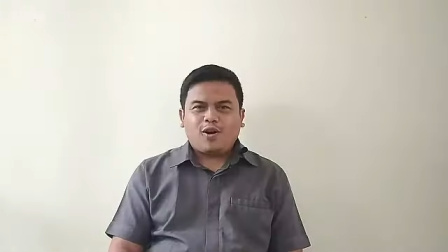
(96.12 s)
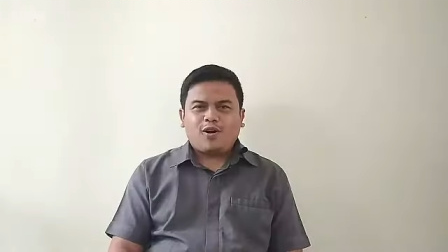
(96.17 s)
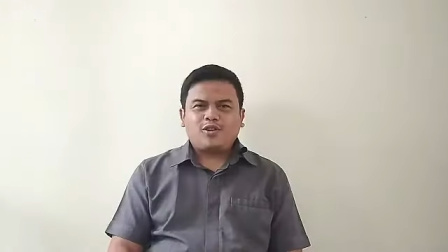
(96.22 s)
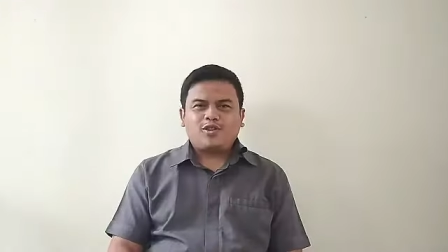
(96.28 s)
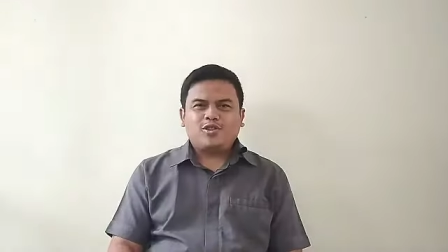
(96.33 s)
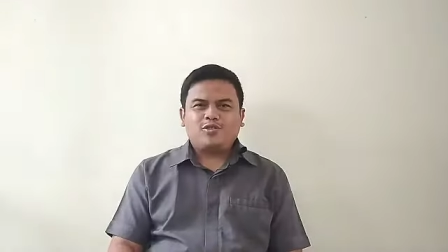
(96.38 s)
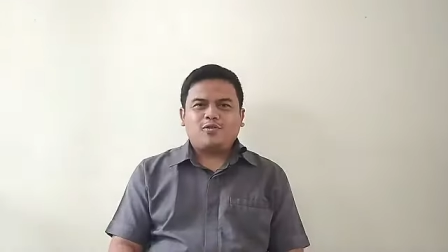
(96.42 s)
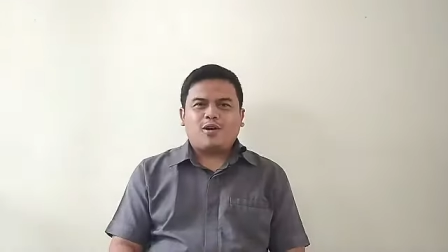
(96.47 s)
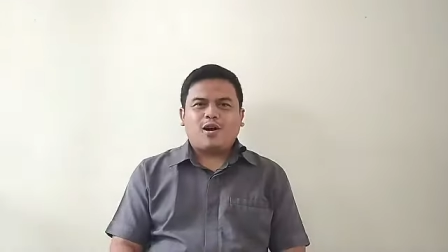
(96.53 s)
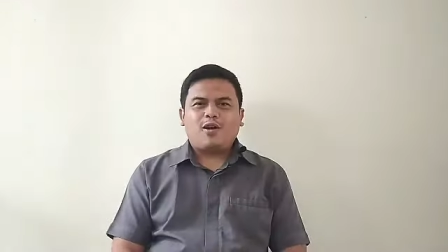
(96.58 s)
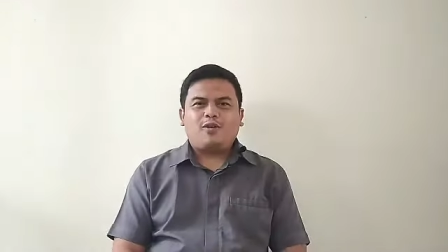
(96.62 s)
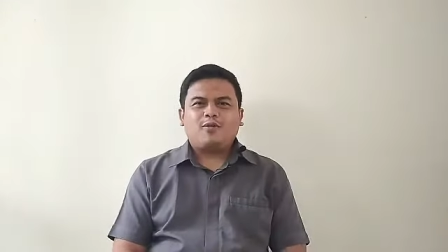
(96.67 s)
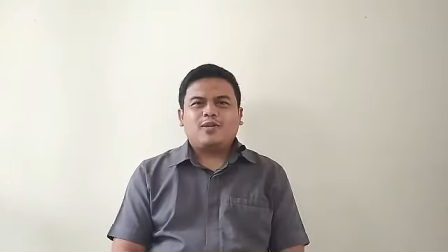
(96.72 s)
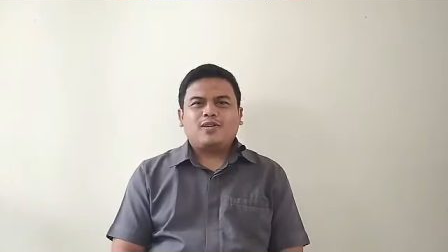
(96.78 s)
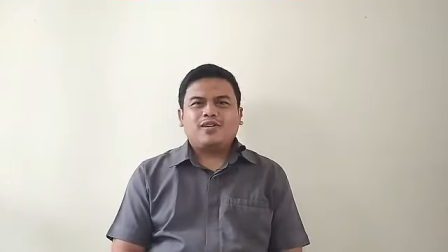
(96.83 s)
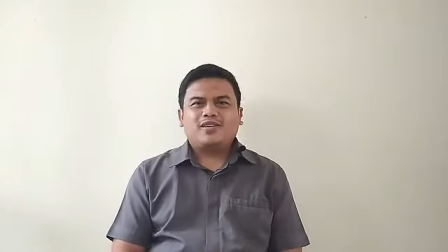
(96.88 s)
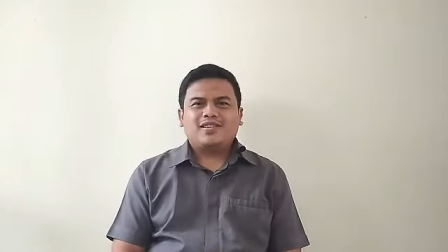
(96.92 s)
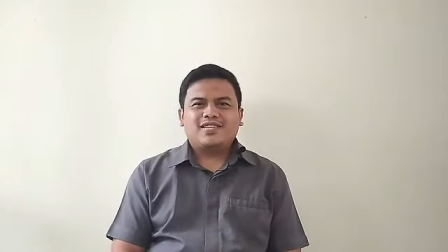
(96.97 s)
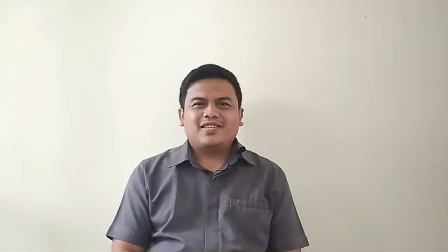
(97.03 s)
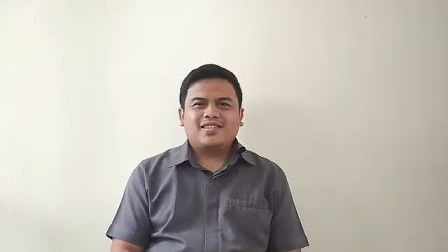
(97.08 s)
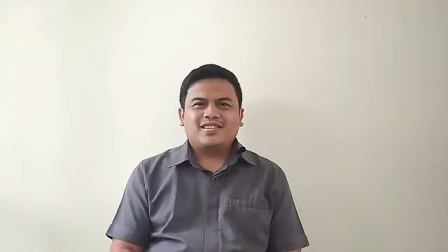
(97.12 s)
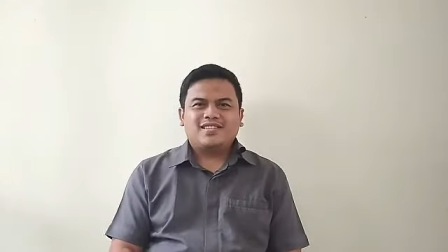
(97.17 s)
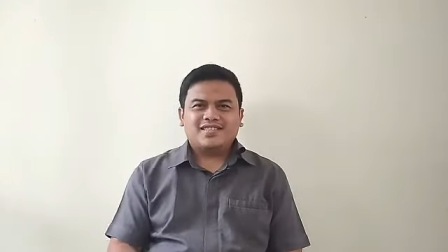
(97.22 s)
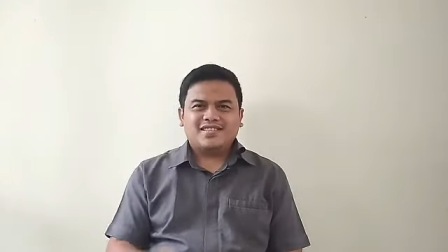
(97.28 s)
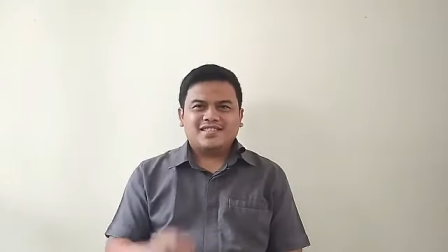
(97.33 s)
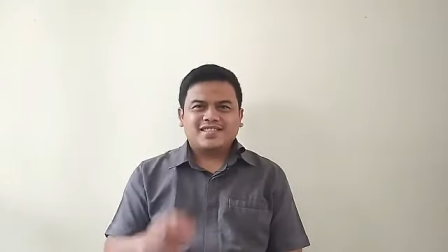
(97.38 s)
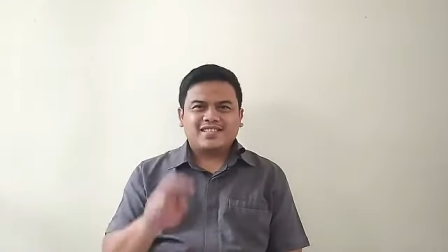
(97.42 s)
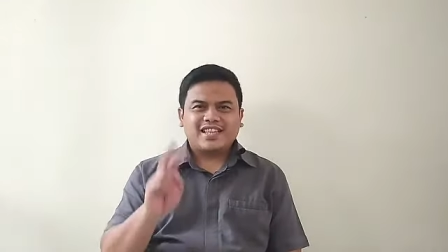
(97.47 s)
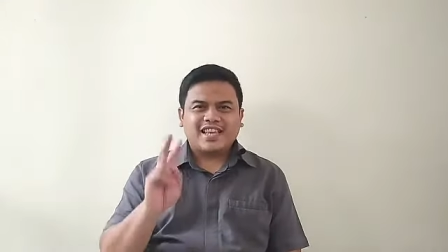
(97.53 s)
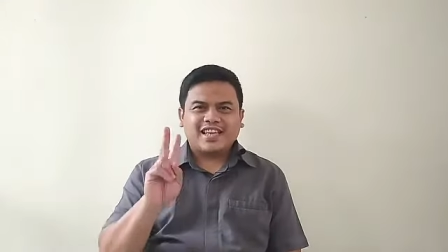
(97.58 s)
on to our
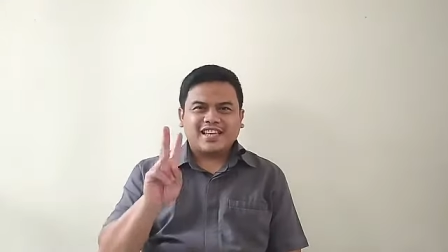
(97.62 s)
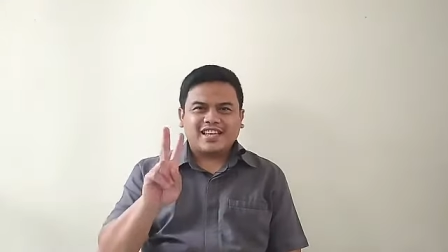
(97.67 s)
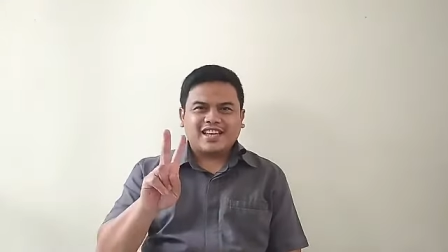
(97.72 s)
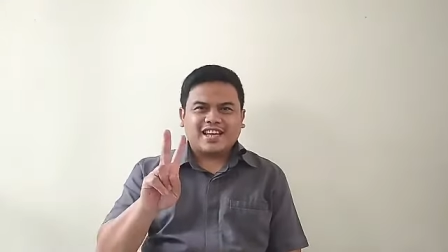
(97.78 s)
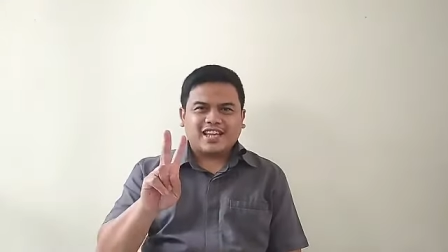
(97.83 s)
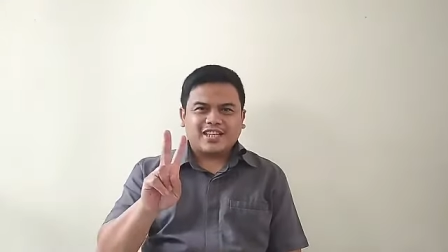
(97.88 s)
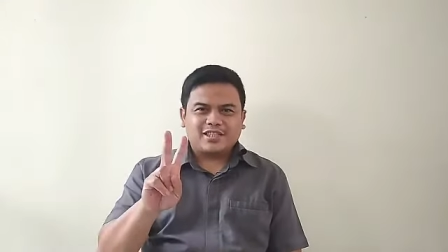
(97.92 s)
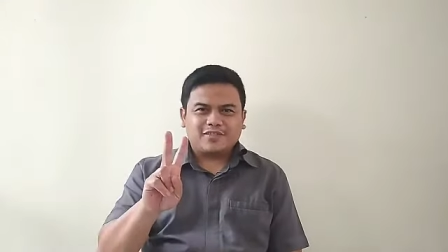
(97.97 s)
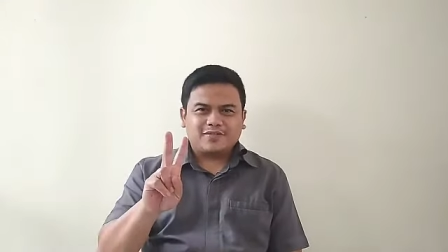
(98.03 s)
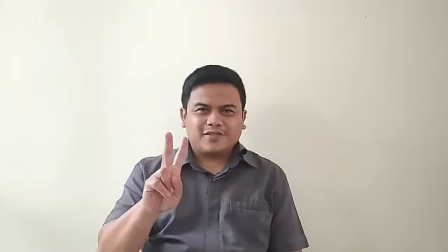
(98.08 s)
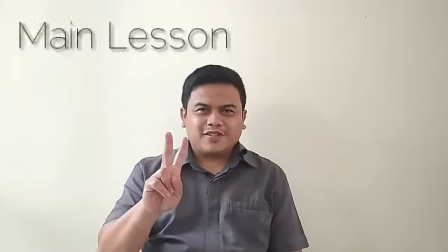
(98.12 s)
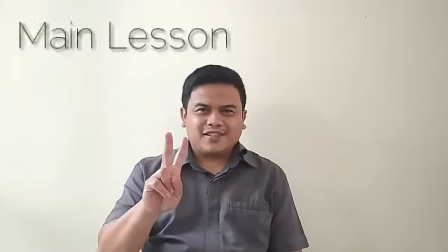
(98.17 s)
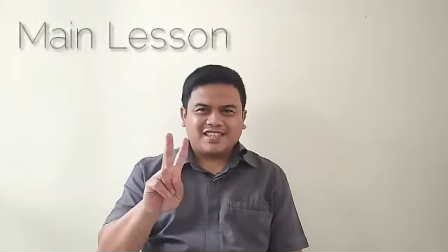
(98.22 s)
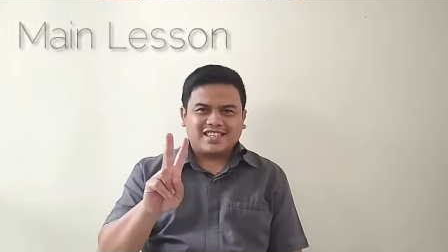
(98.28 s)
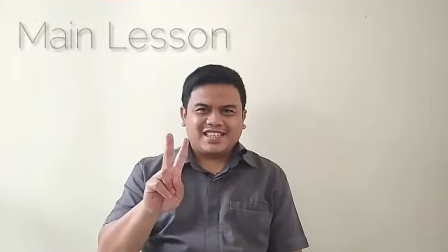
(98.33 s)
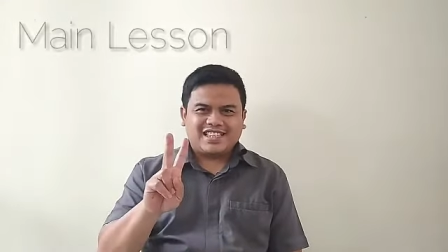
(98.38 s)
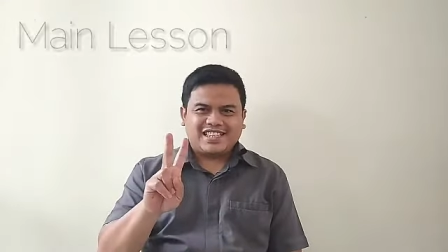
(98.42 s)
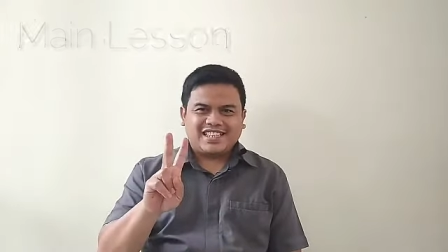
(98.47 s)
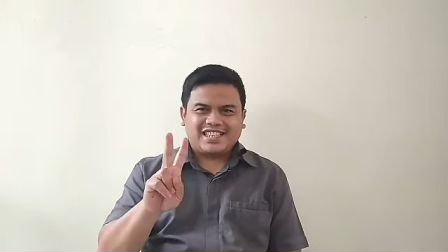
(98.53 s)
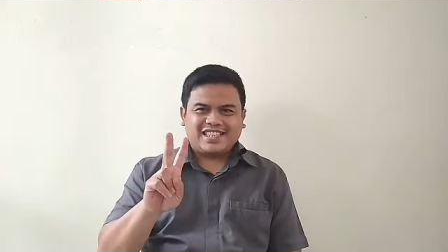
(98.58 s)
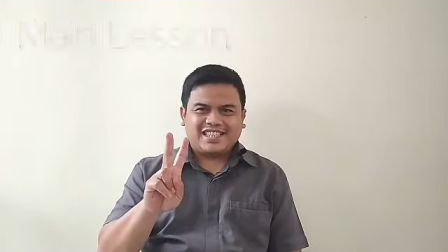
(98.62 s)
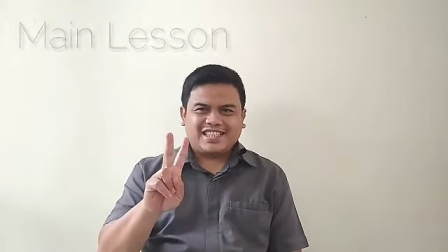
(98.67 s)
second activity.